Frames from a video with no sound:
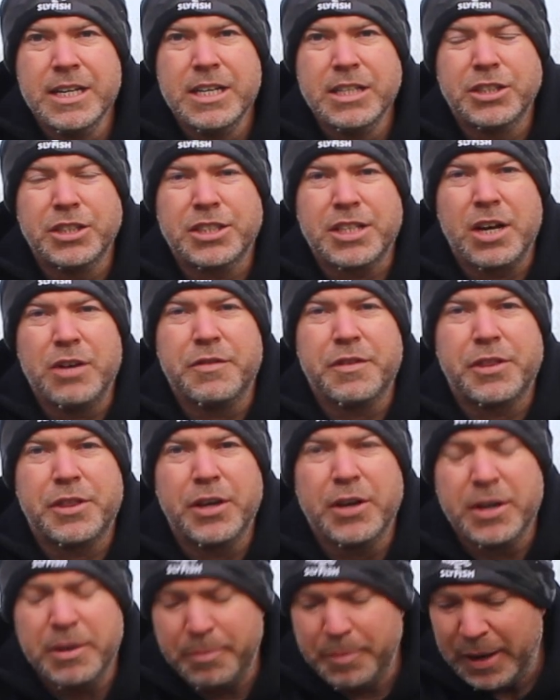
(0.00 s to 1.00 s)
just over
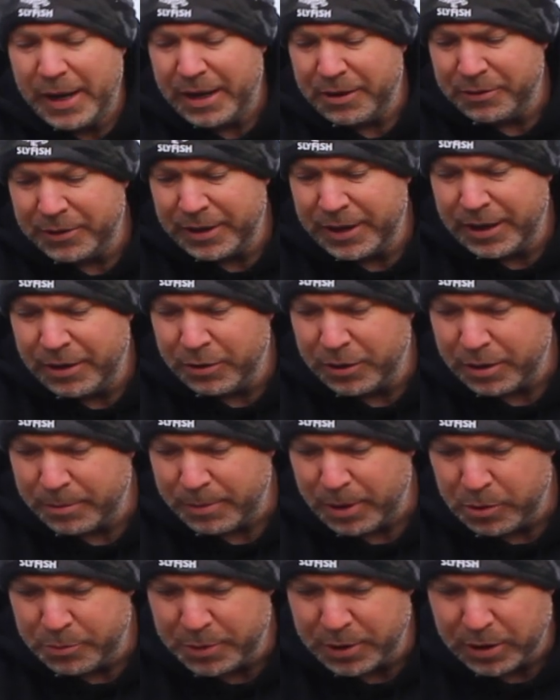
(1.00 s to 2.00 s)
30 pound in here at the
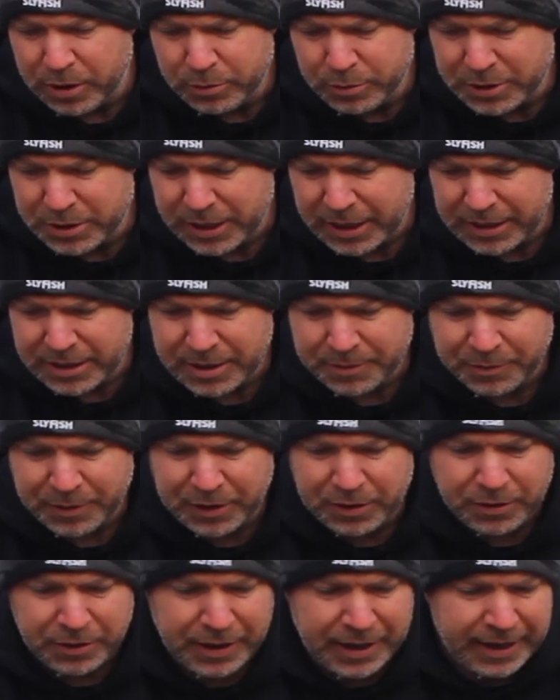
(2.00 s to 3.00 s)
moment, I would say,
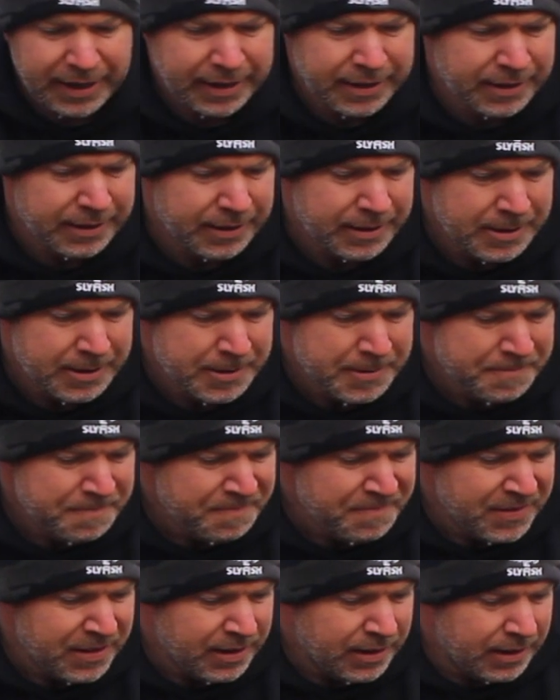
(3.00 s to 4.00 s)
something like
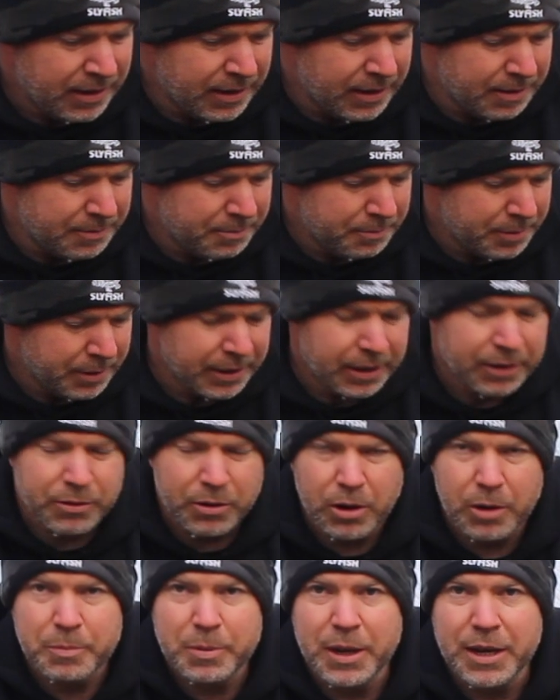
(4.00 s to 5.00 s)
that. But there
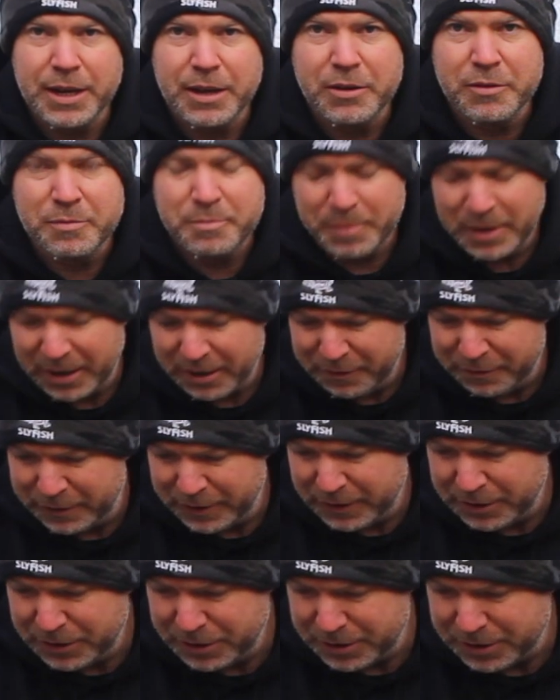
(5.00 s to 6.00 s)
are plenty of bigger
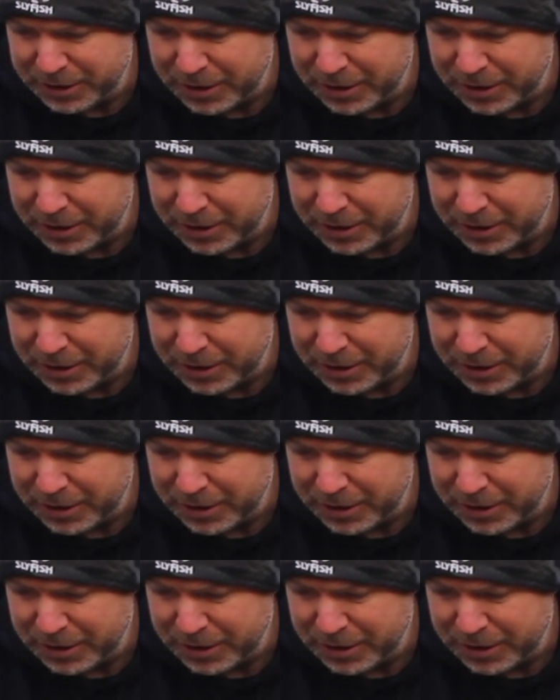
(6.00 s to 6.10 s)
fish to